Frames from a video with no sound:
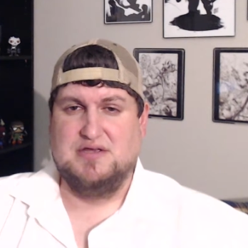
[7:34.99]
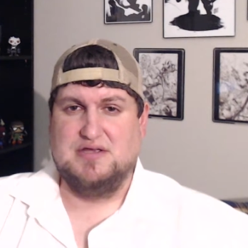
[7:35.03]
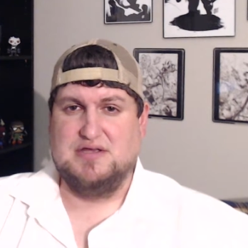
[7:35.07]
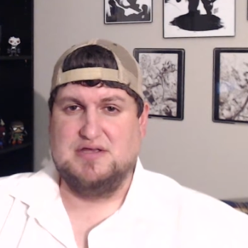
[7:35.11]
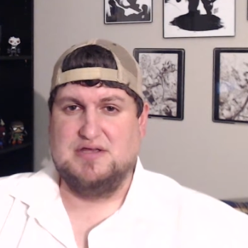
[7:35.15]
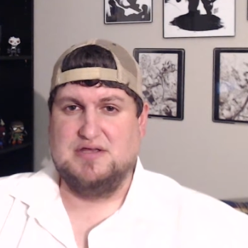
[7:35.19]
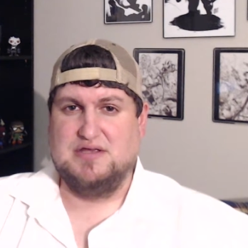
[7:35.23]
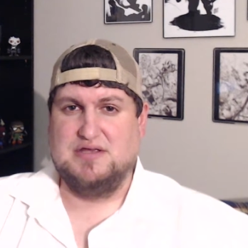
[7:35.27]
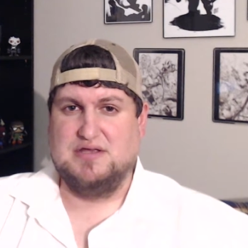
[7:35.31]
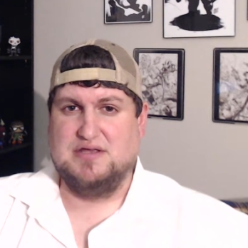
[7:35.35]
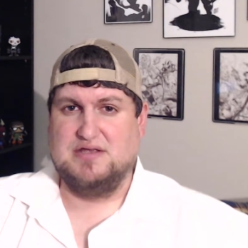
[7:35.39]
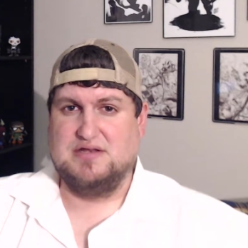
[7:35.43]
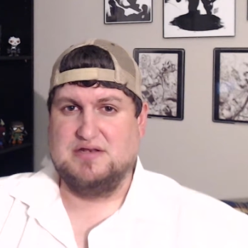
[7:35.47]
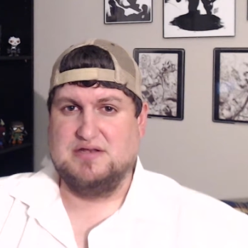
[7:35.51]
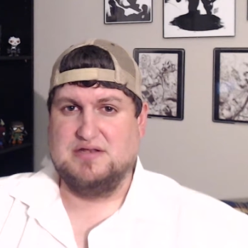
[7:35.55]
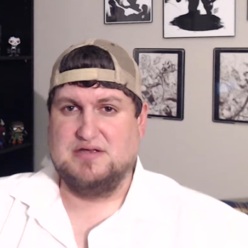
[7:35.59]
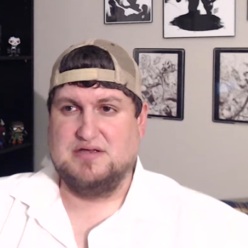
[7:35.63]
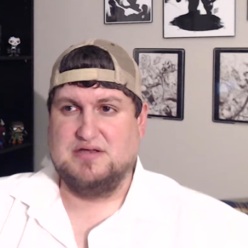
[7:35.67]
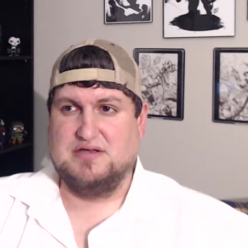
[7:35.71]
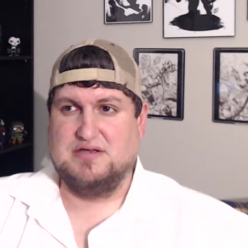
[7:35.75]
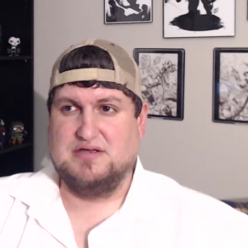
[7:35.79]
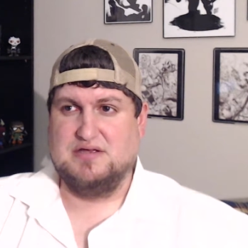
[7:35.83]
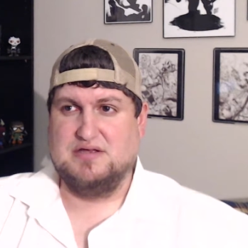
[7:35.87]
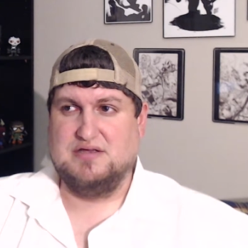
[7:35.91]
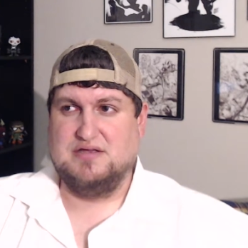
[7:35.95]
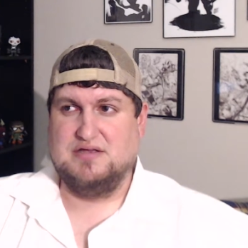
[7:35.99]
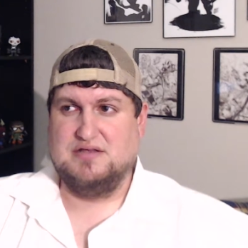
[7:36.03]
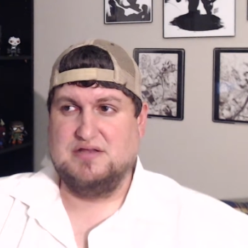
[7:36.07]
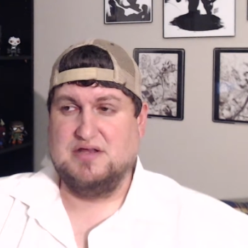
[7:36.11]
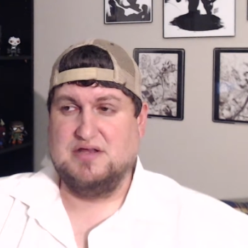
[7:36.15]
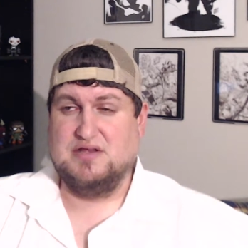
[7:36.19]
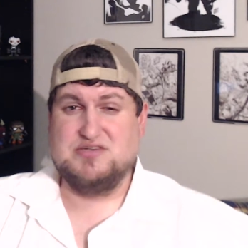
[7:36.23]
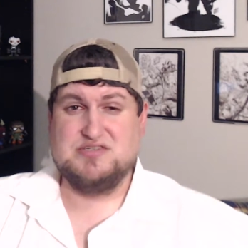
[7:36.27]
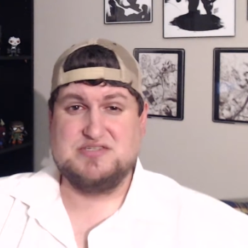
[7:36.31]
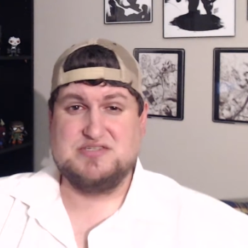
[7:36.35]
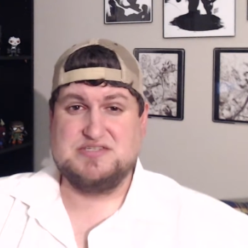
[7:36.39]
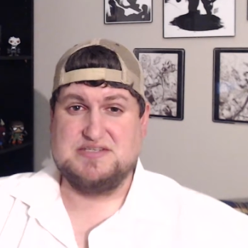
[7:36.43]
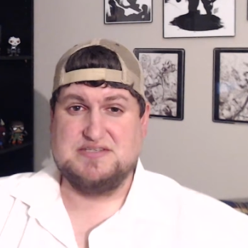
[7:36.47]
And
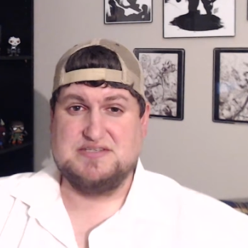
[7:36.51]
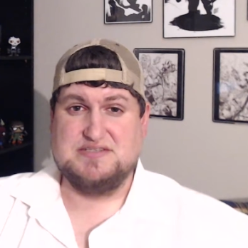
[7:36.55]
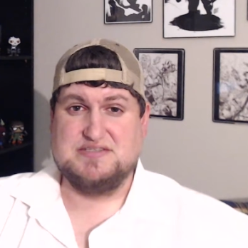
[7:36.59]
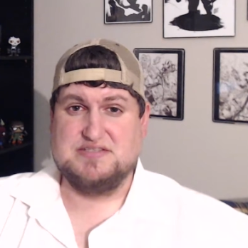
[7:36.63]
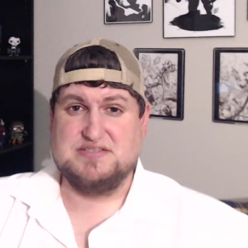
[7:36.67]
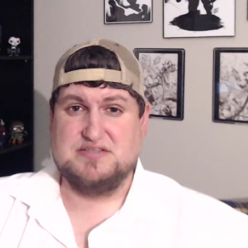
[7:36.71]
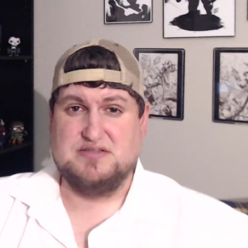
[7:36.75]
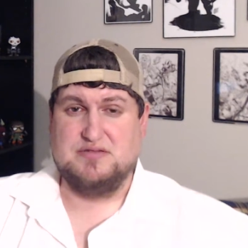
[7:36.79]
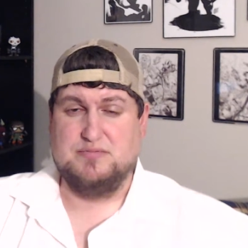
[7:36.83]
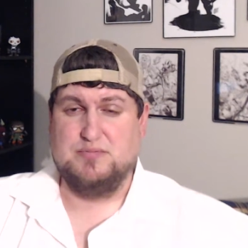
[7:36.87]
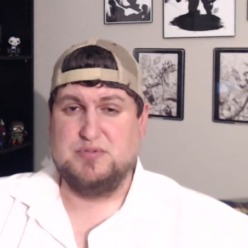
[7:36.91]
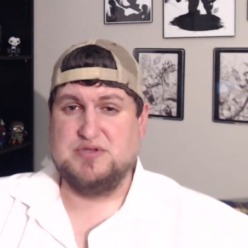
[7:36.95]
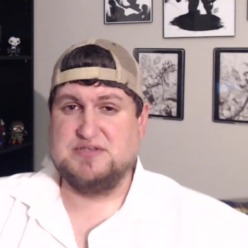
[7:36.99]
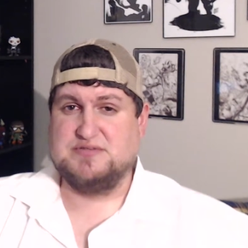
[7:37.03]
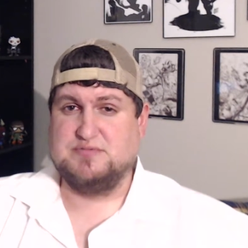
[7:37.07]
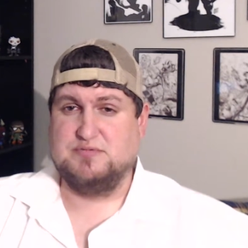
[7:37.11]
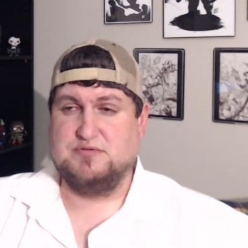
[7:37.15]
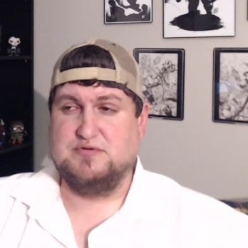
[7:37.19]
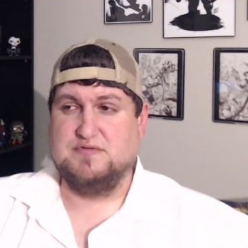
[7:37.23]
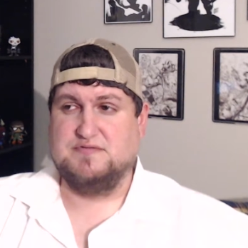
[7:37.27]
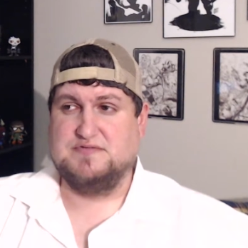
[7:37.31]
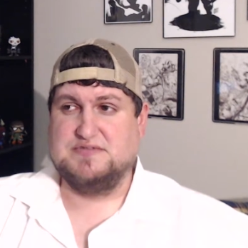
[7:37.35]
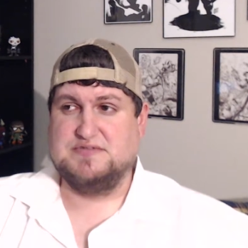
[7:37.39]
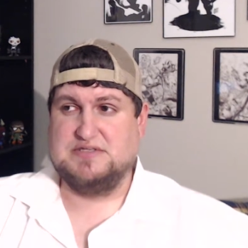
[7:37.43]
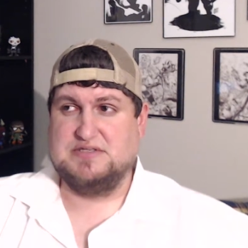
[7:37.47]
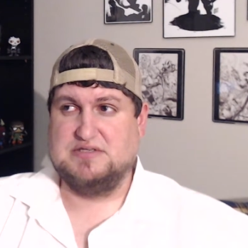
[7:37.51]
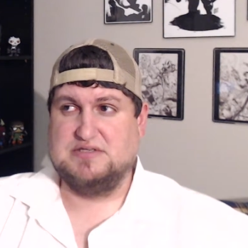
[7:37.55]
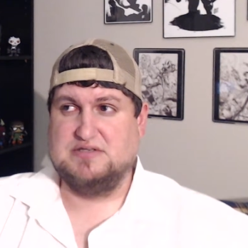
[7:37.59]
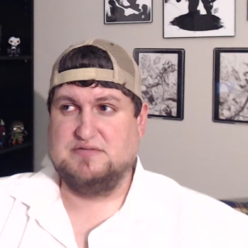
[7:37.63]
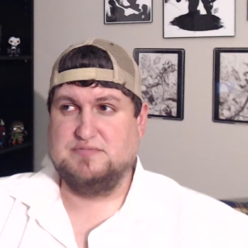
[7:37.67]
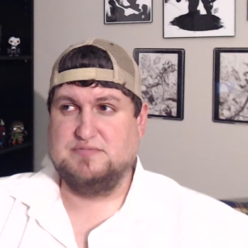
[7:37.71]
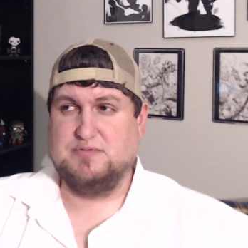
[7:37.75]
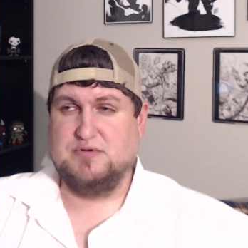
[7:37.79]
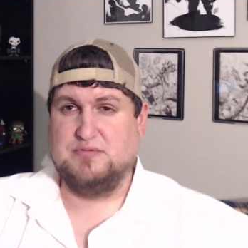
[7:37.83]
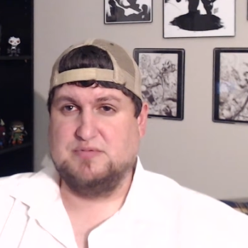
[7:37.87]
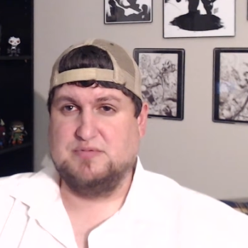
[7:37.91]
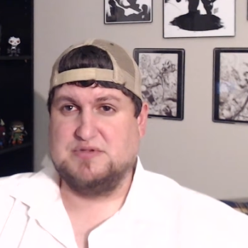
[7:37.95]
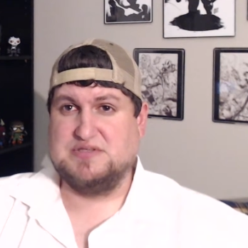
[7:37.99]
not just is it the best movie I've seen, it's
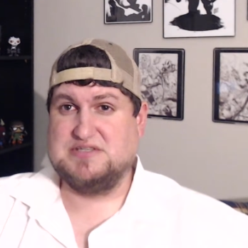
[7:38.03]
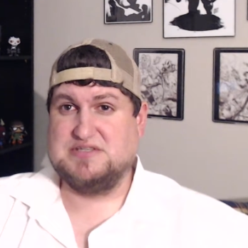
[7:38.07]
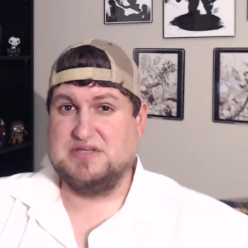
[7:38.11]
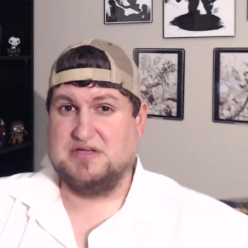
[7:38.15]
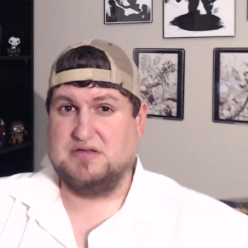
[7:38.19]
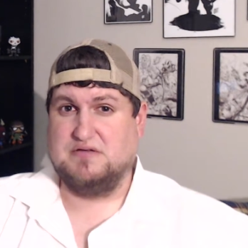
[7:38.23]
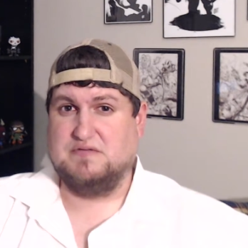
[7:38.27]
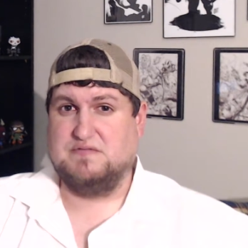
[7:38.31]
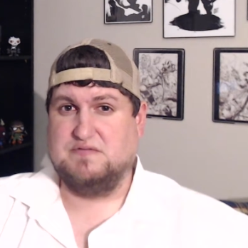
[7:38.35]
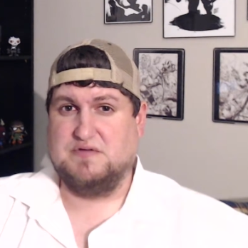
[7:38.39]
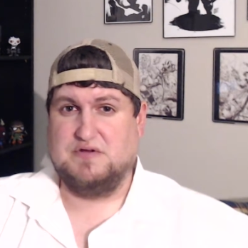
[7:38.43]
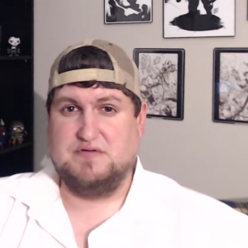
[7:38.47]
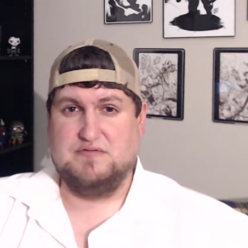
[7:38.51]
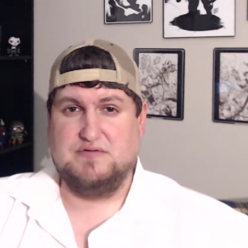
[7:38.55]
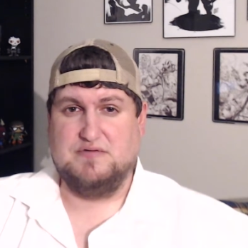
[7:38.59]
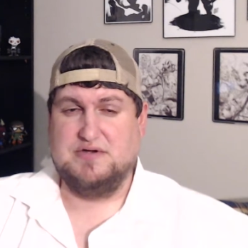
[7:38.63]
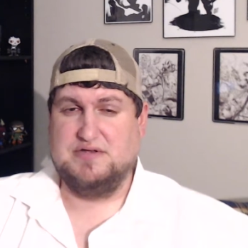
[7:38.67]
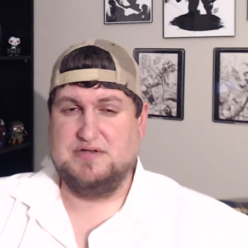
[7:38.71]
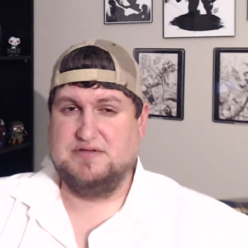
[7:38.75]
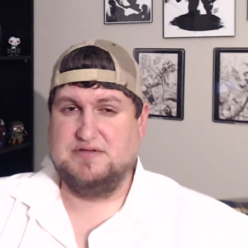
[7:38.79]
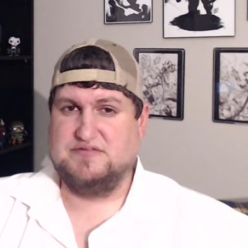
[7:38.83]
probably my second favorite.